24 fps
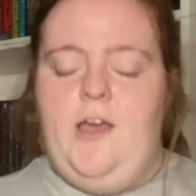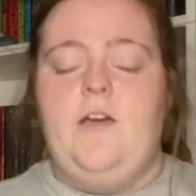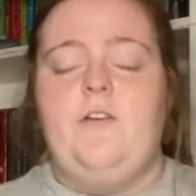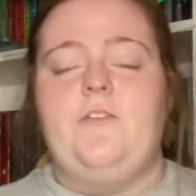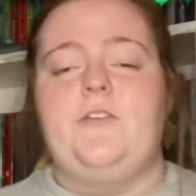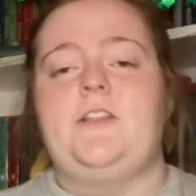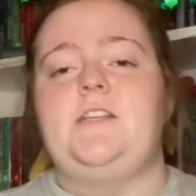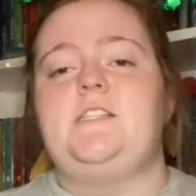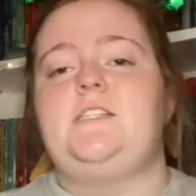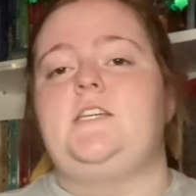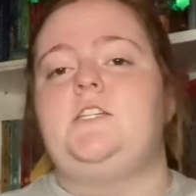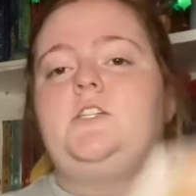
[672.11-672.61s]
For
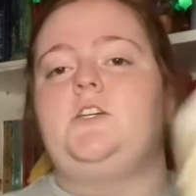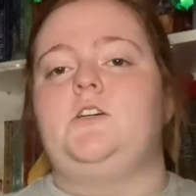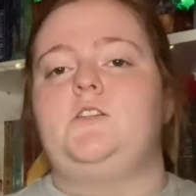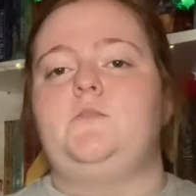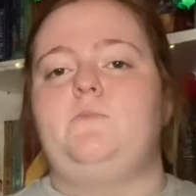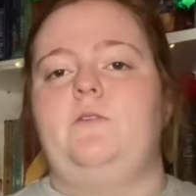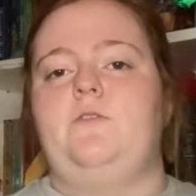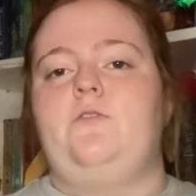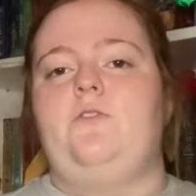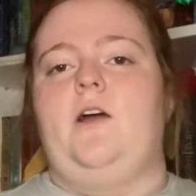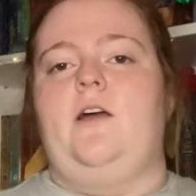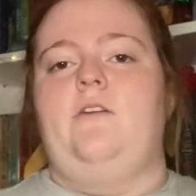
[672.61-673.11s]
this I chose
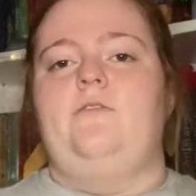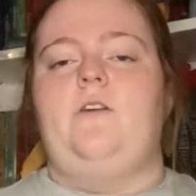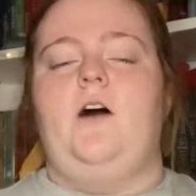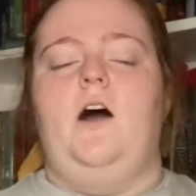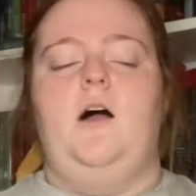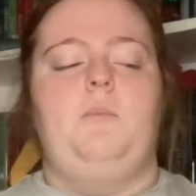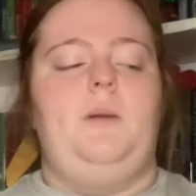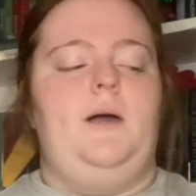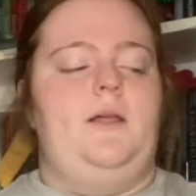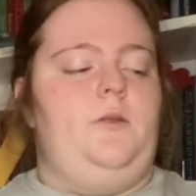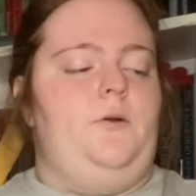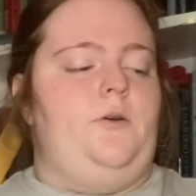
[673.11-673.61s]
Before I Fall
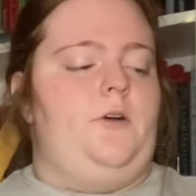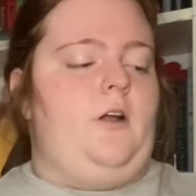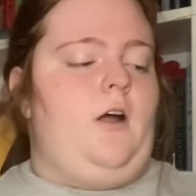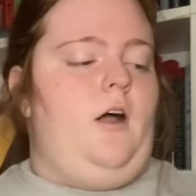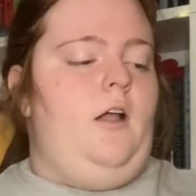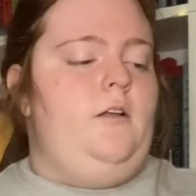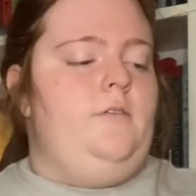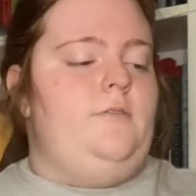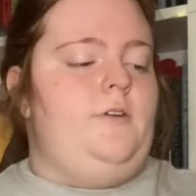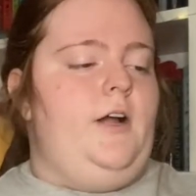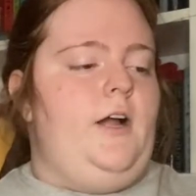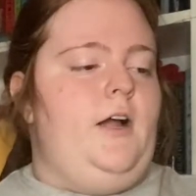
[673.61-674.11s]
by Lauren
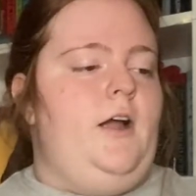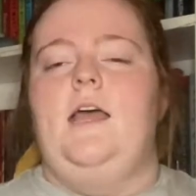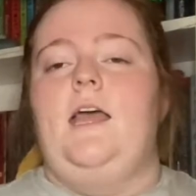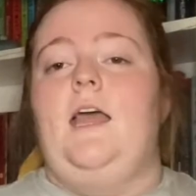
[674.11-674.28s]
Oliver.